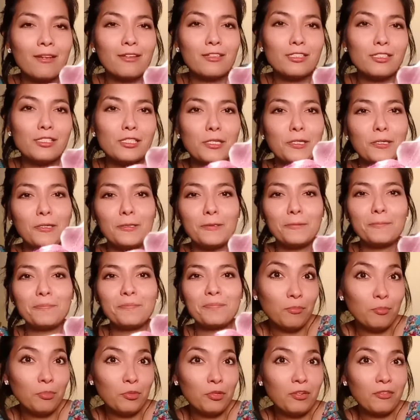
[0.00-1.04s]

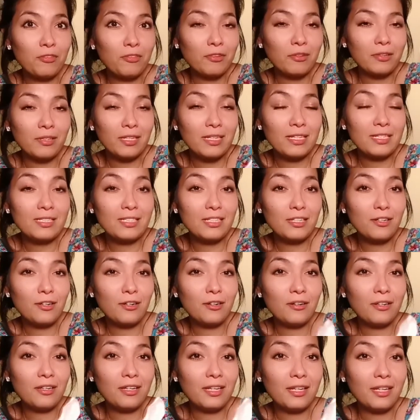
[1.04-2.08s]
So beautiful, easy
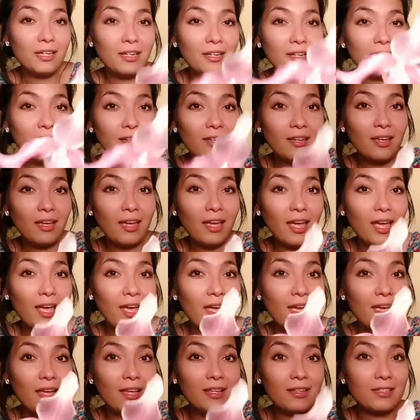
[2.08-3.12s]
going,
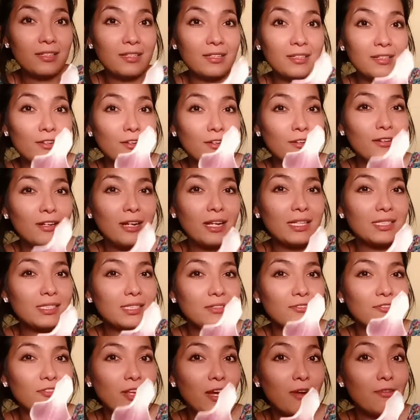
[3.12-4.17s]
and
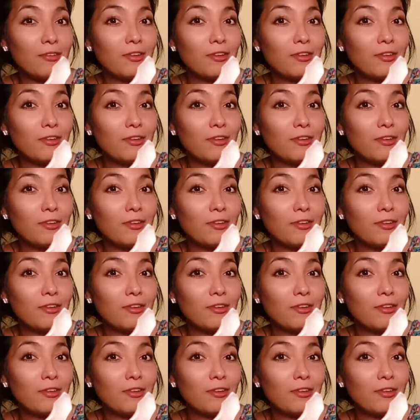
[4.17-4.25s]
long-lasting flower.